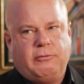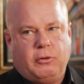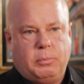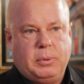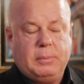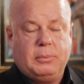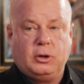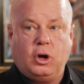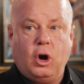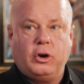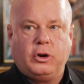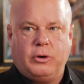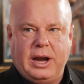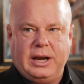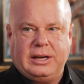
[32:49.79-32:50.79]
For people to go to
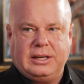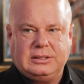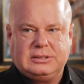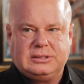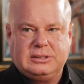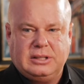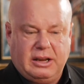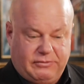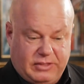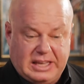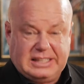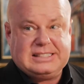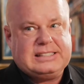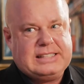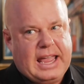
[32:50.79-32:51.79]
greatness, if they
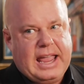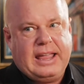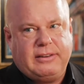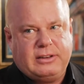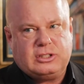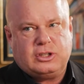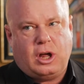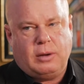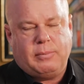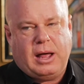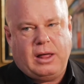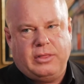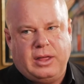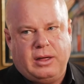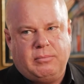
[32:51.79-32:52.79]
stay and it's all
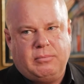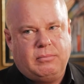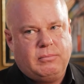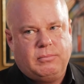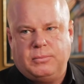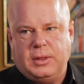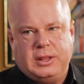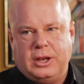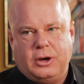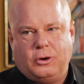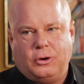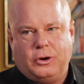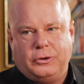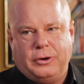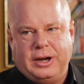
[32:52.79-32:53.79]
about them, then they don't
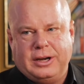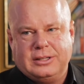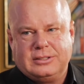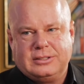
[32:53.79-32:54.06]
go to greatness.